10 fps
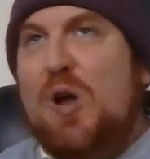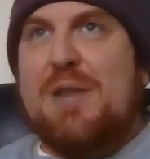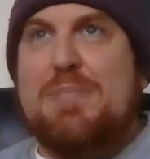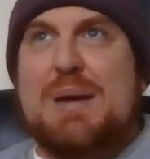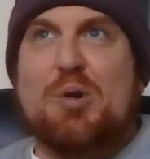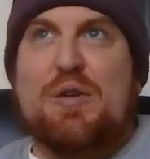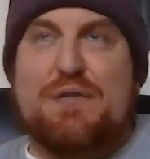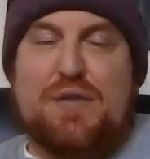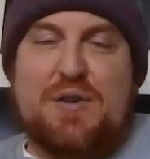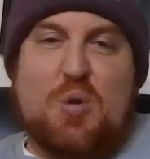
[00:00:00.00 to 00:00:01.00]
for a lot of people,
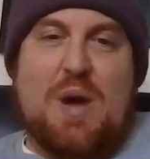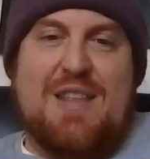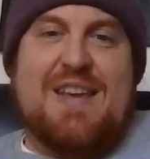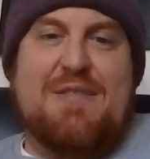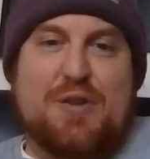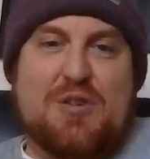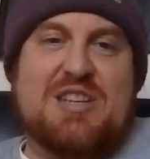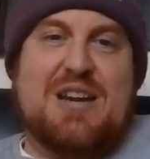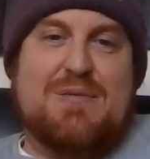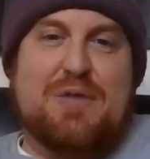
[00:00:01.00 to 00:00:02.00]
the fir- the way they
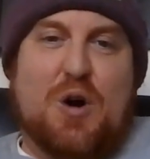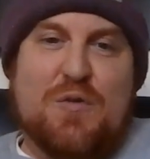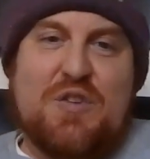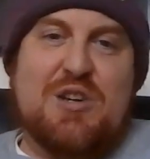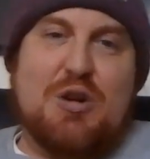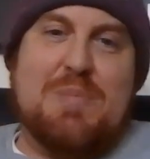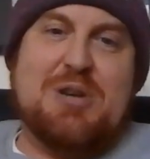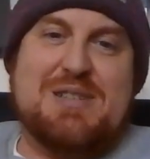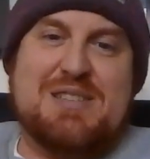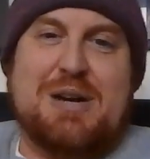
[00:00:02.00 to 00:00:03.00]
first get involved in
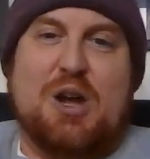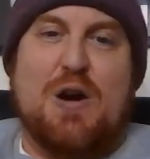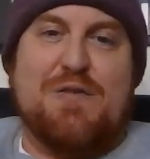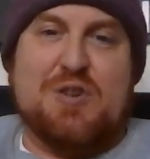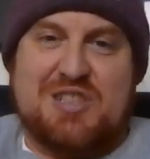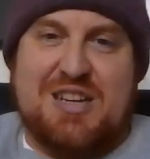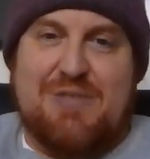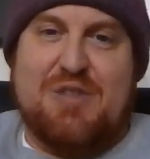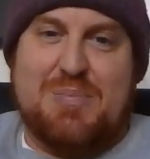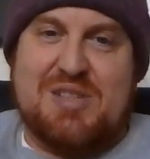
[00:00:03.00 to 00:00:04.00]
crypto is somebody offers
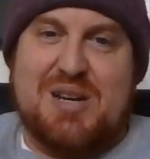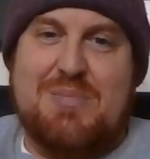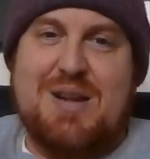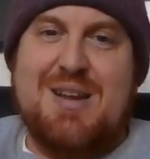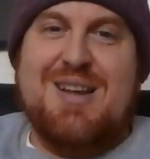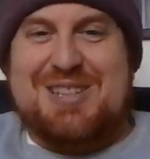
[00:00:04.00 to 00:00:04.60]
to give them some.